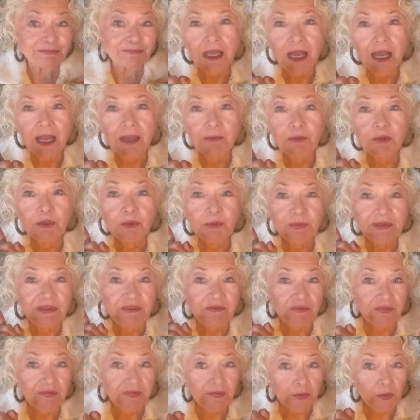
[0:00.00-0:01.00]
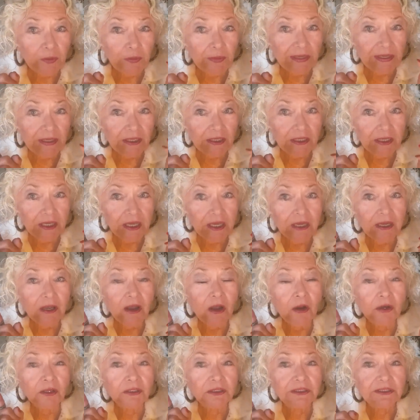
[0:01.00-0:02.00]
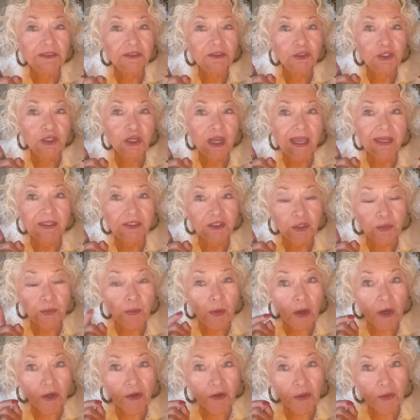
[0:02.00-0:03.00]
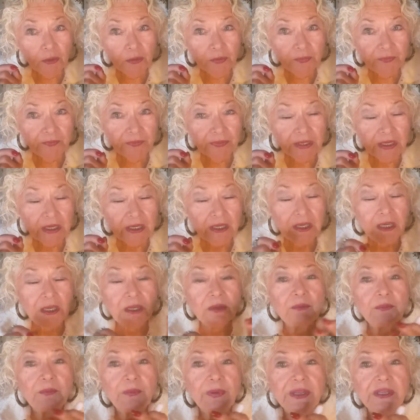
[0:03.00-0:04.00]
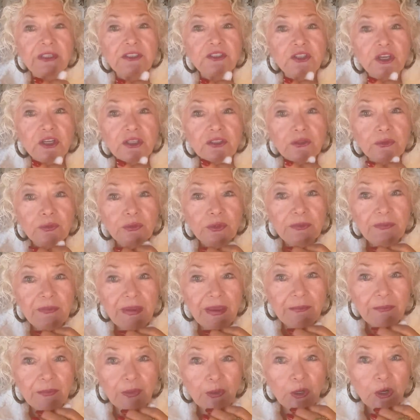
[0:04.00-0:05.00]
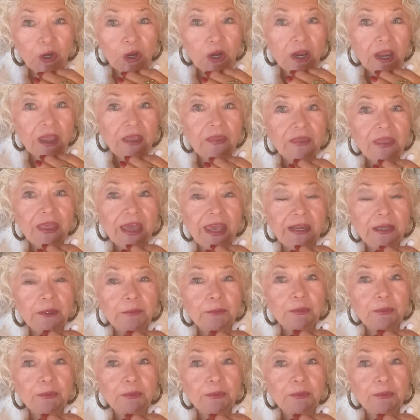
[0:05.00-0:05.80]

I will be filming our little chat tomorrow, but just remember that